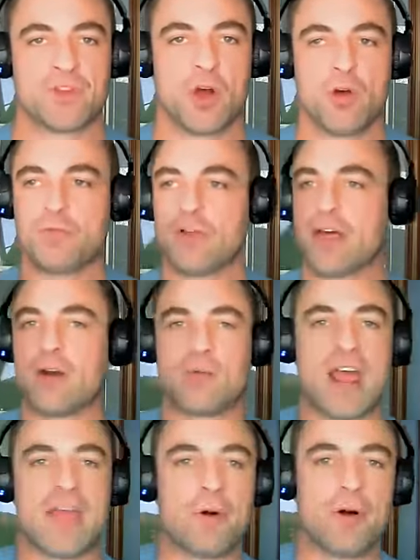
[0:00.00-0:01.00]
hopefully at a
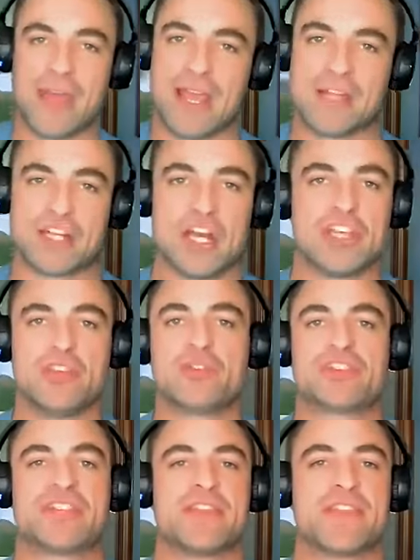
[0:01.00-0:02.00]
ripe old age, you
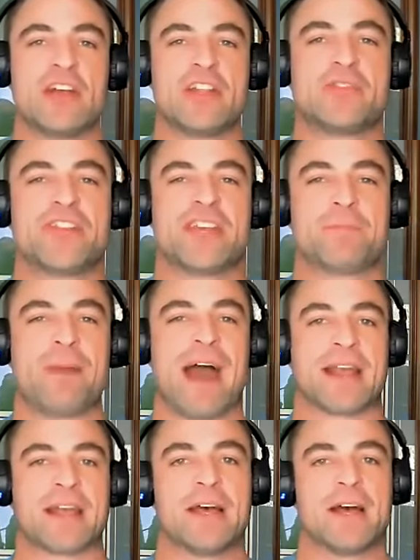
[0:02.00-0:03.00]
sit there and you think
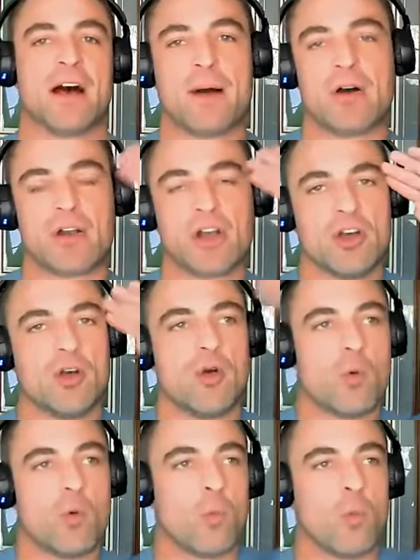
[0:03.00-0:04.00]
back about
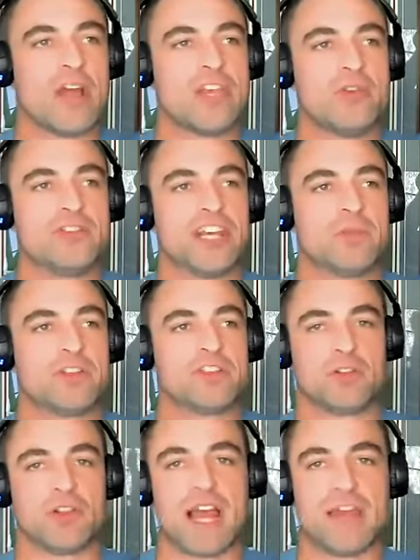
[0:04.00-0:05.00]
what you did with
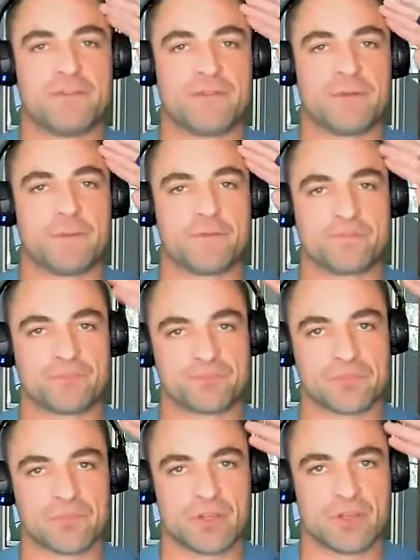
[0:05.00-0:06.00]
your life,
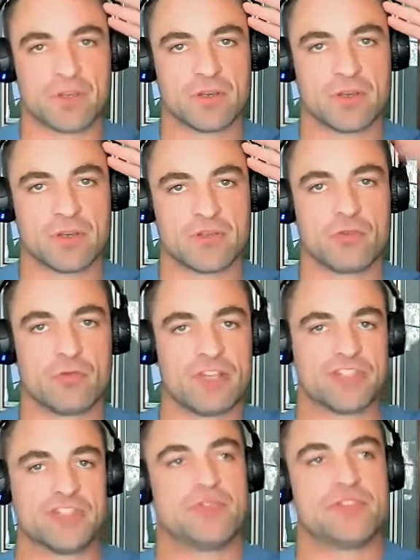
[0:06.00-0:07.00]
the
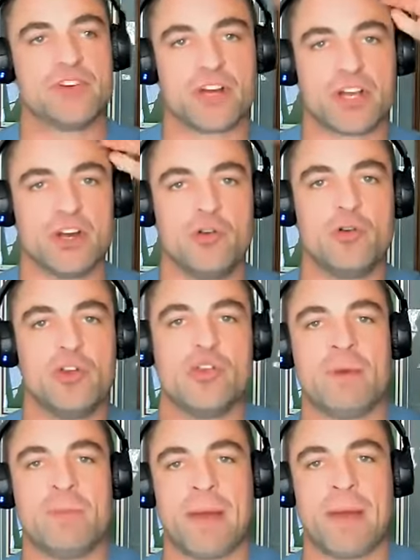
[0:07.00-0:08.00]
risks you took, who
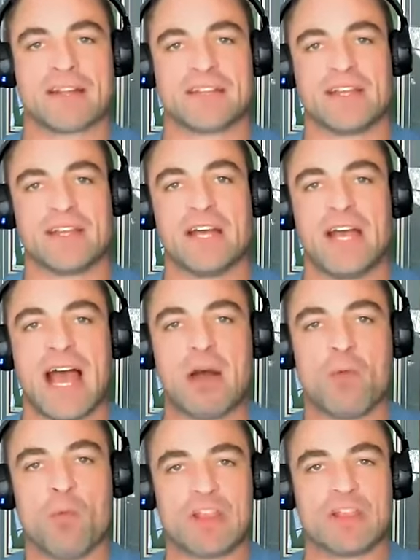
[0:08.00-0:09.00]
you impacted,
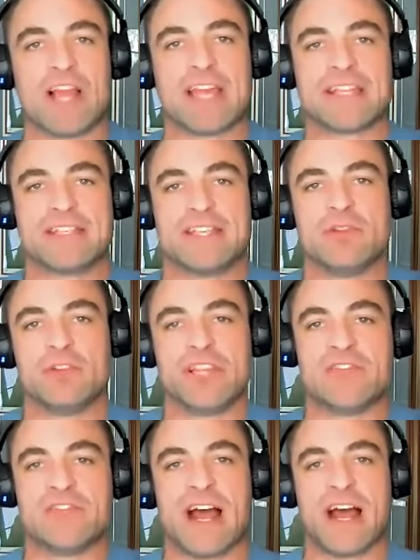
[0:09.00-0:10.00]
what legacy you
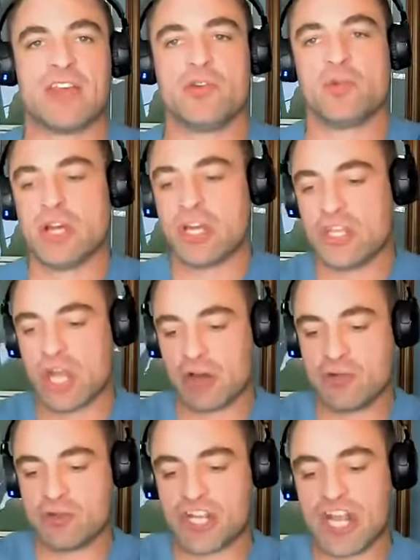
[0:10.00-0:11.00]
leave, and how you
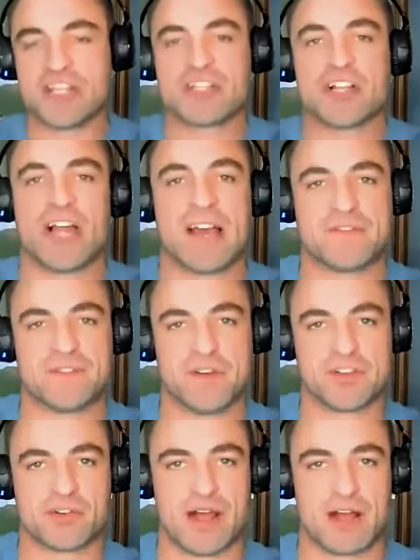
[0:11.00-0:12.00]
change the lives of
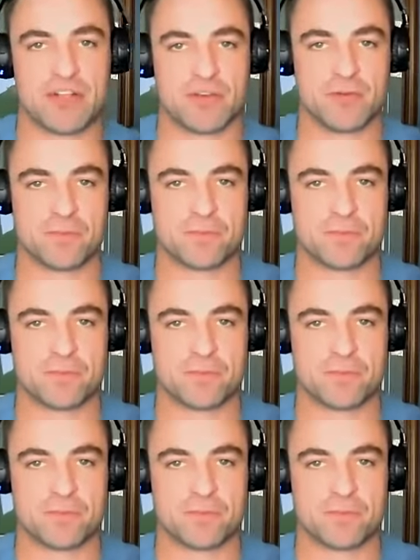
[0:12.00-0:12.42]
those around you.